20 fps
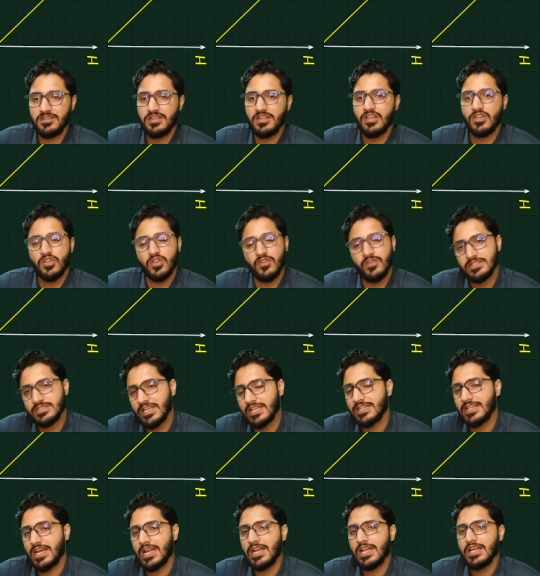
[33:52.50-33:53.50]
You will say
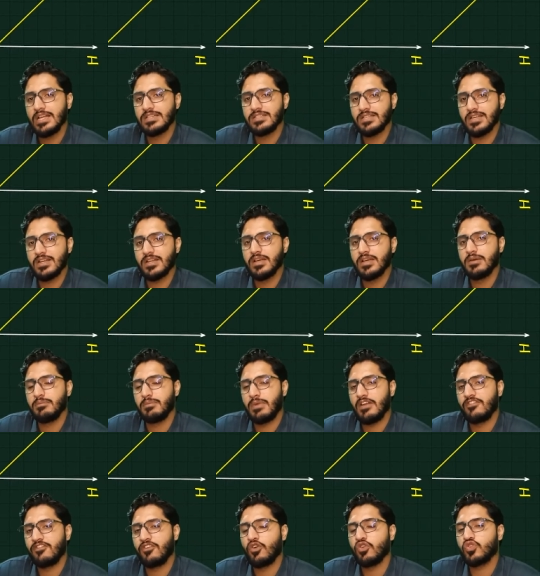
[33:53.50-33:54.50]
that, sir,
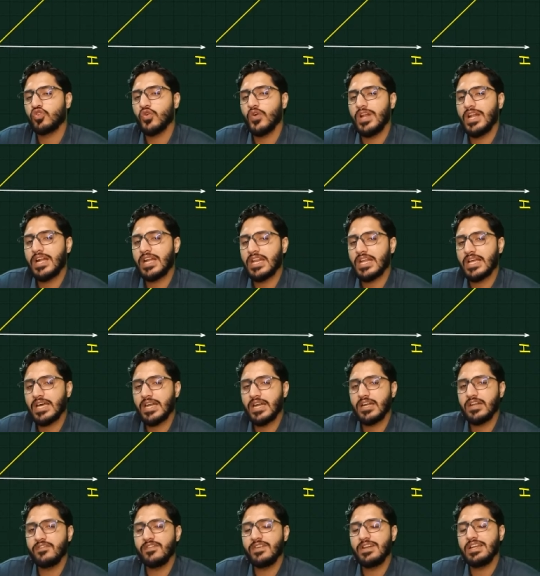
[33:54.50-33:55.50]
my photoelectric
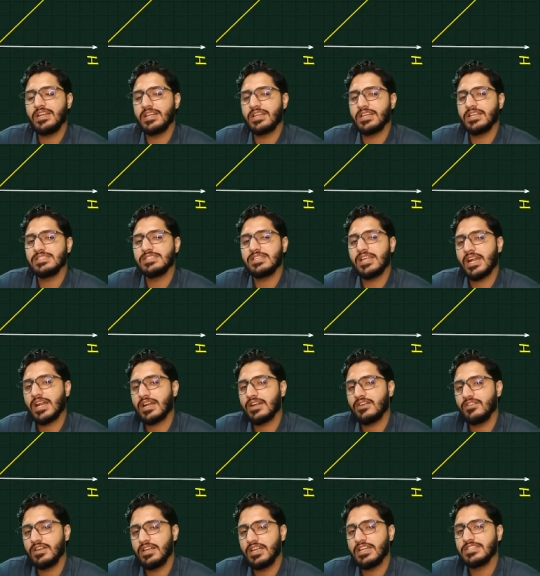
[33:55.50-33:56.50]
current will increase, that
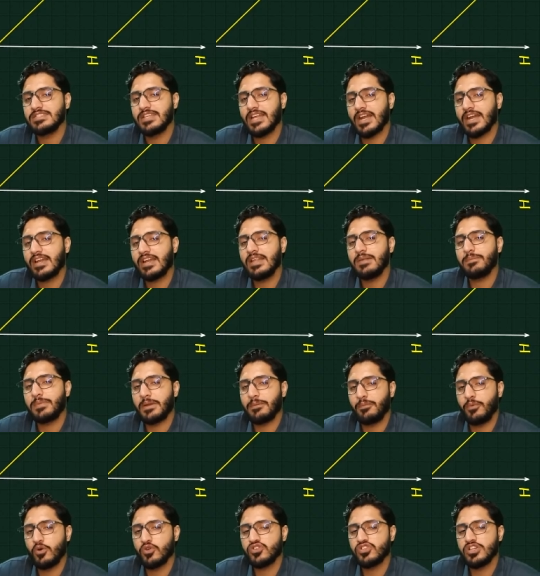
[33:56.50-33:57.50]
it is directly
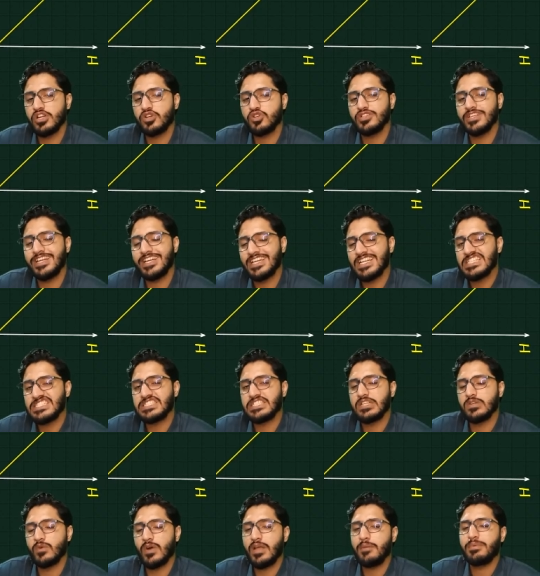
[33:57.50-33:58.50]
proportional to the
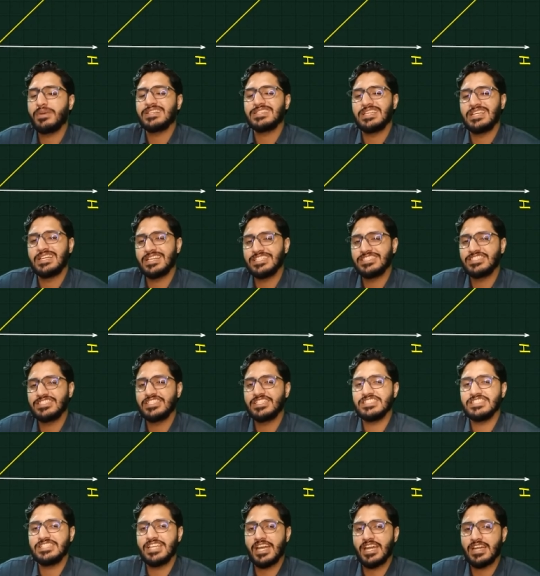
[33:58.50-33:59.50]
intensity. Why? Because intensity
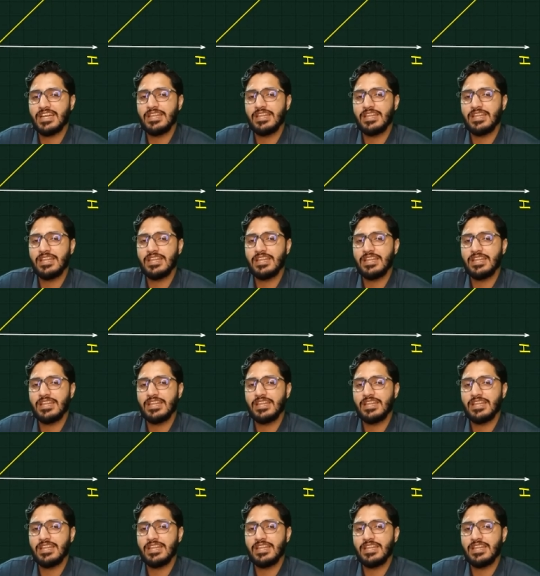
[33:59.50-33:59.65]
is directly